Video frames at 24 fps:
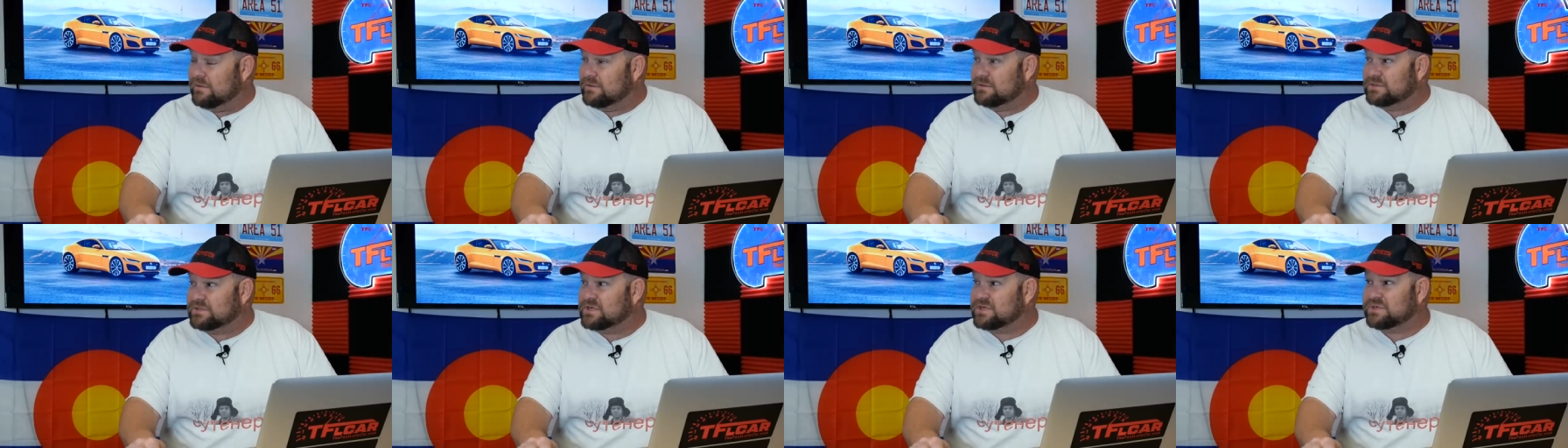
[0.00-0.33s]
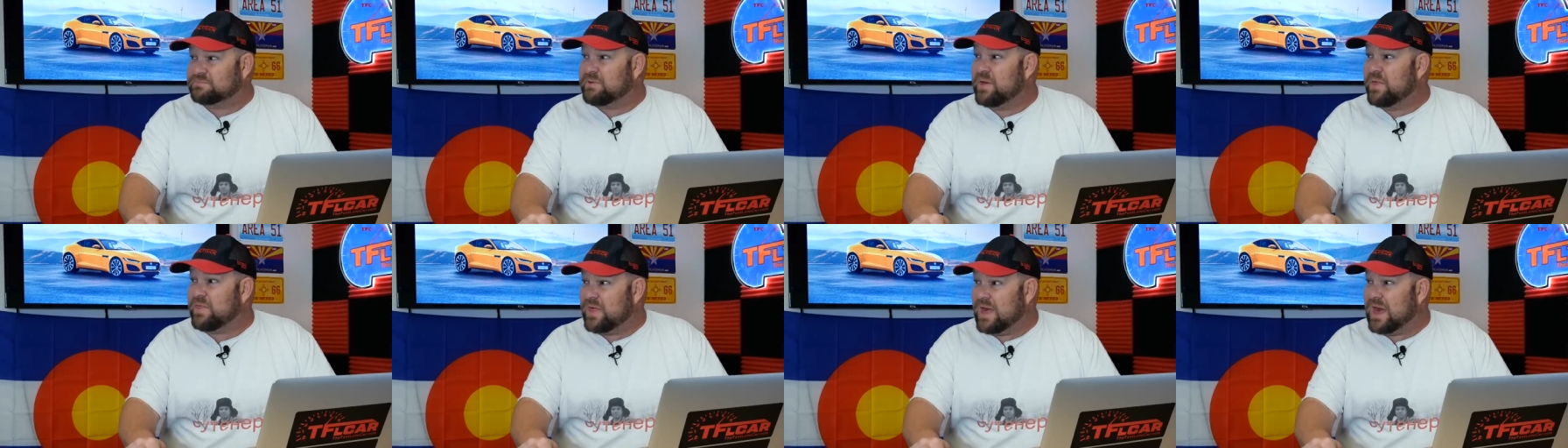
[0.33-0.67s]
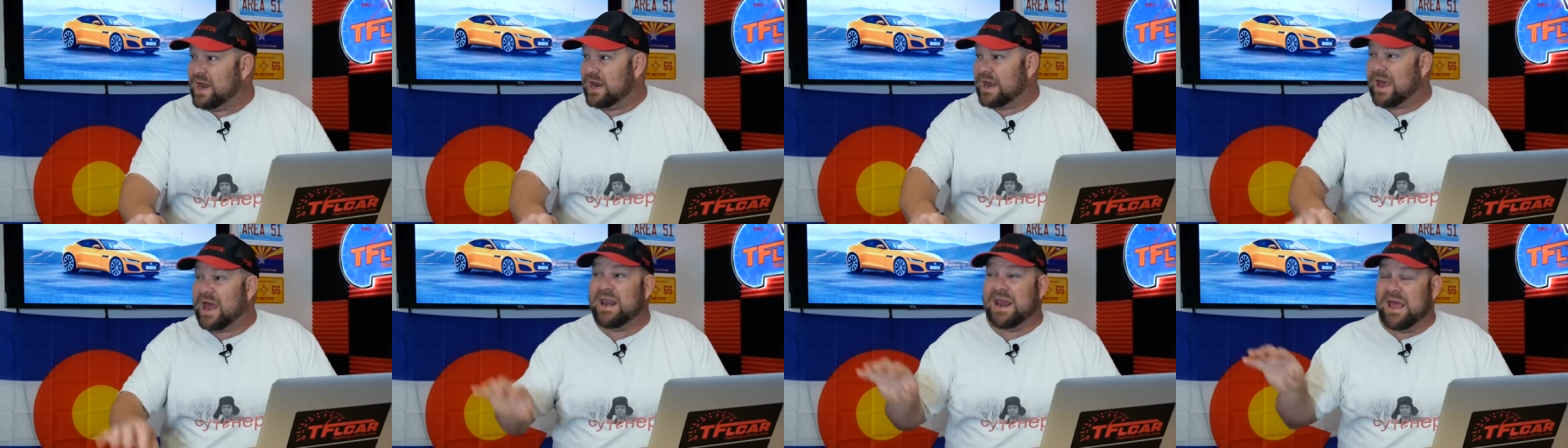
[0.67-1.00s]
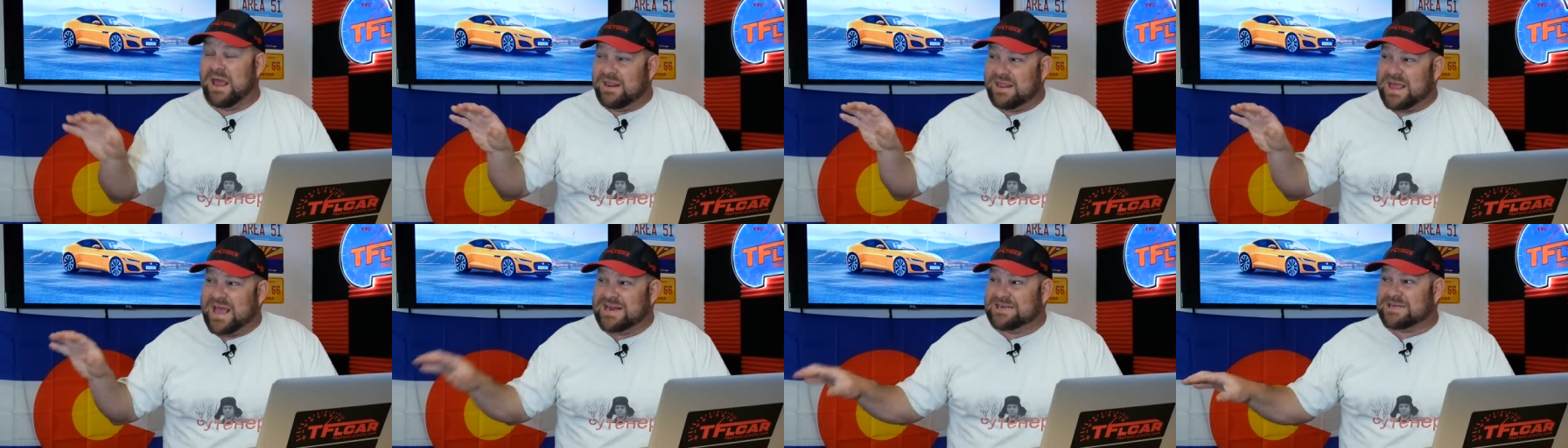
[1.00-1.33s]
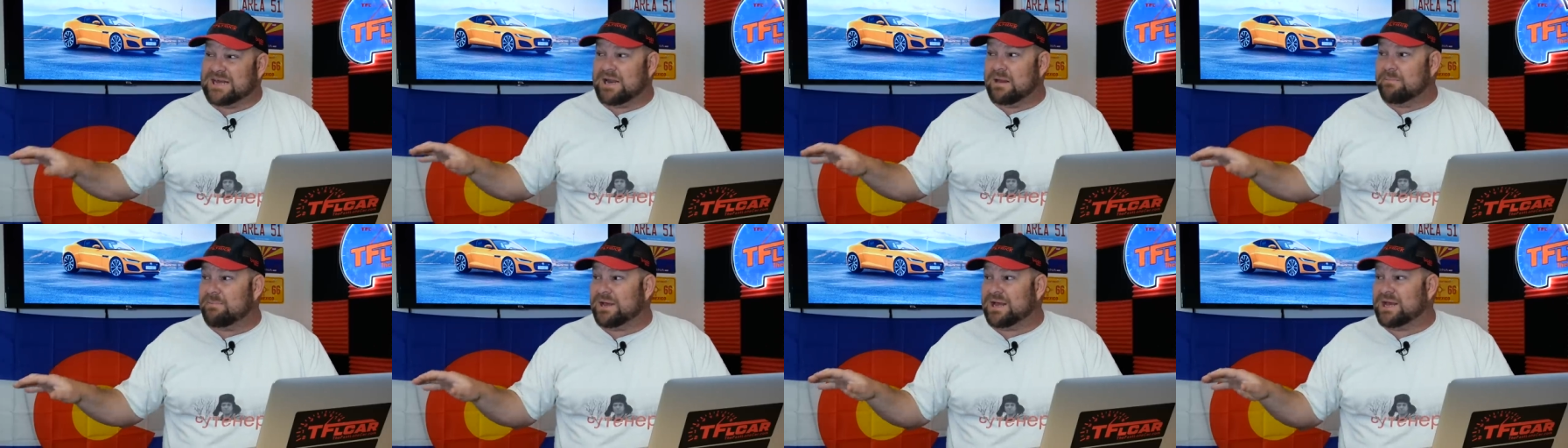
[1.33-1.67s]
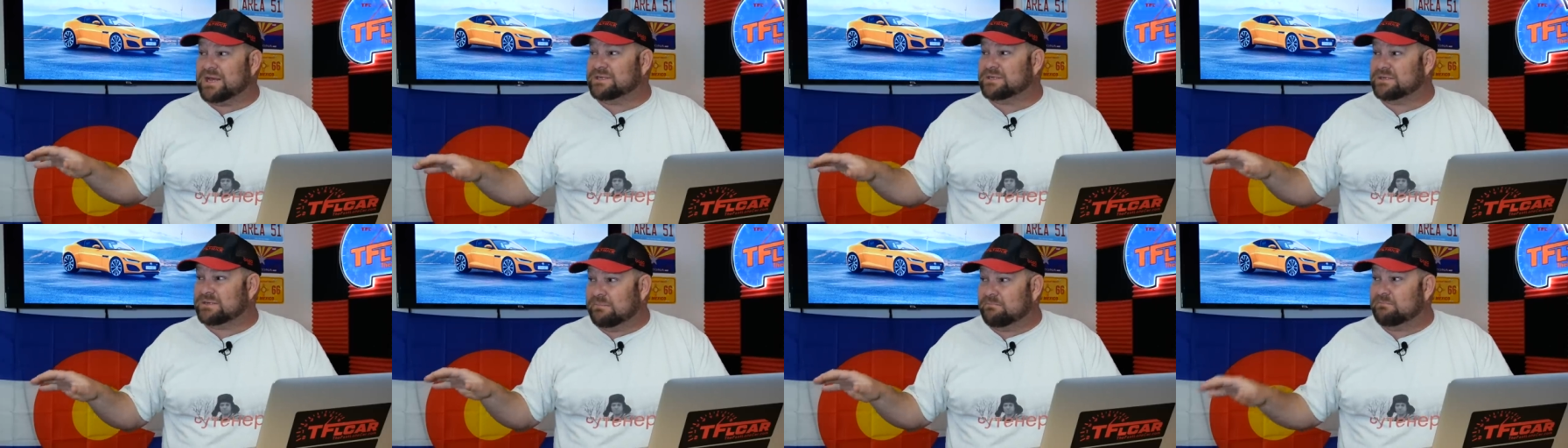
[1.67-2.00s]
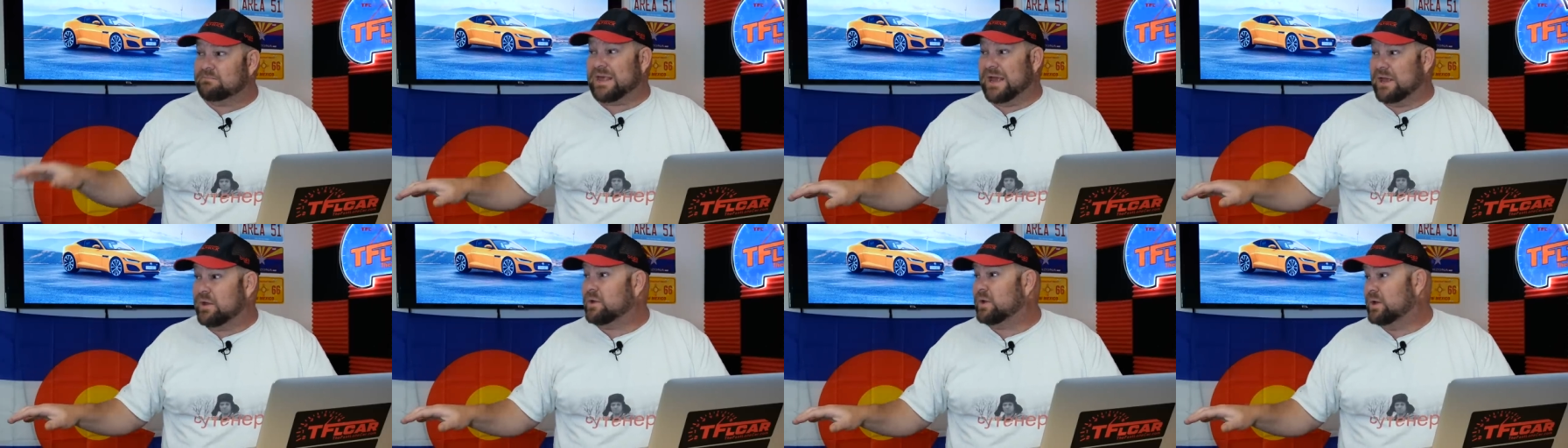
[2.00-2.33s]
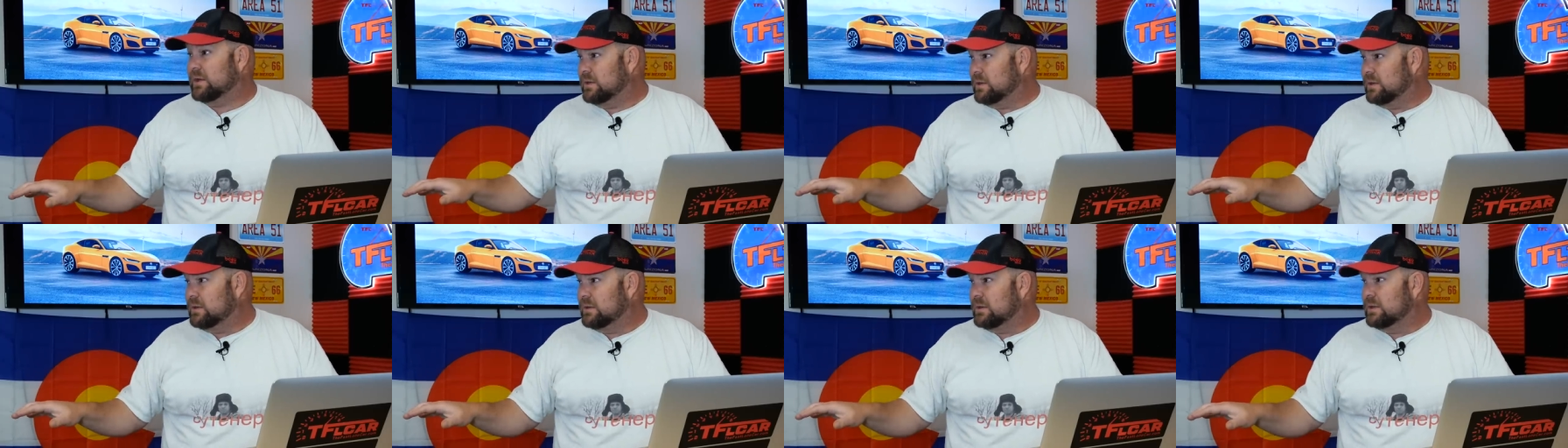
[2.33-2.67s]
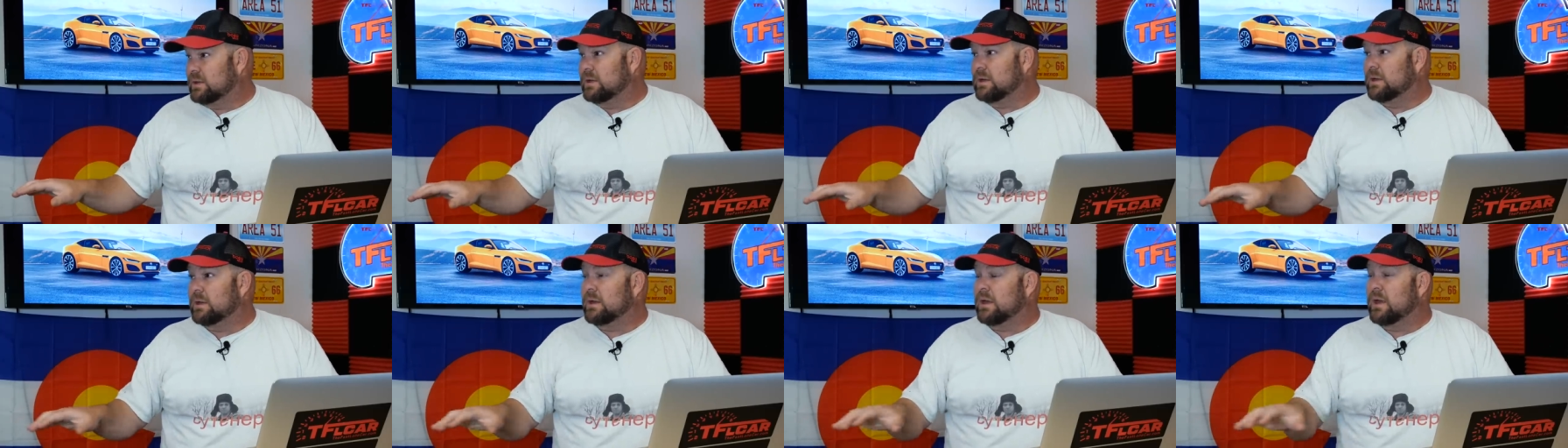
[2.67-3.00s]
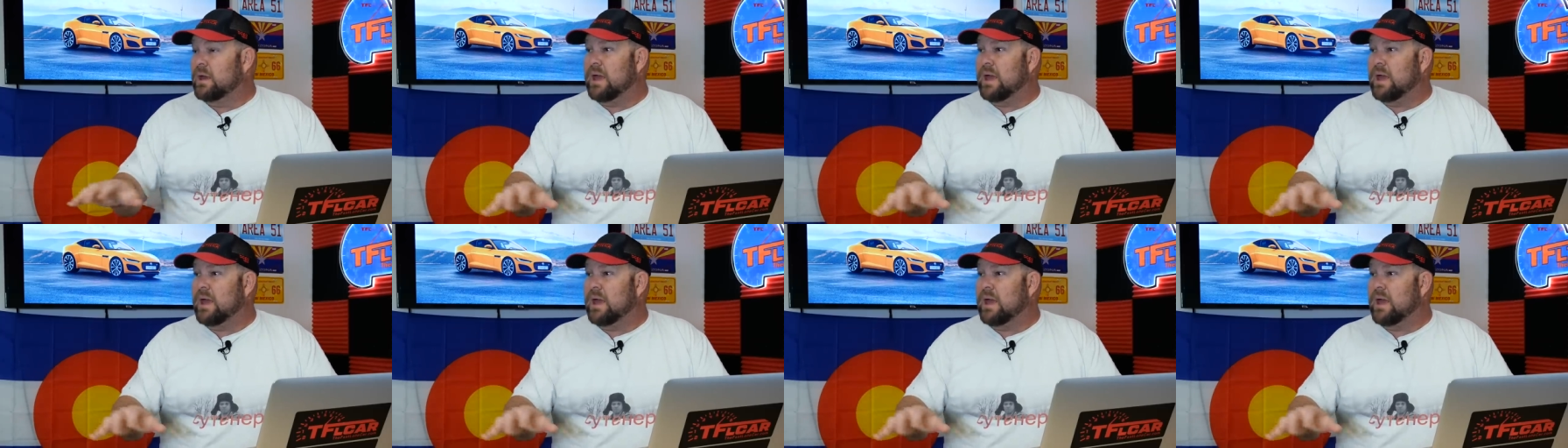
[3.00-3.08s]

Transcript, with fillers: It was just pathetic, and they, they did it because they could. Yeah.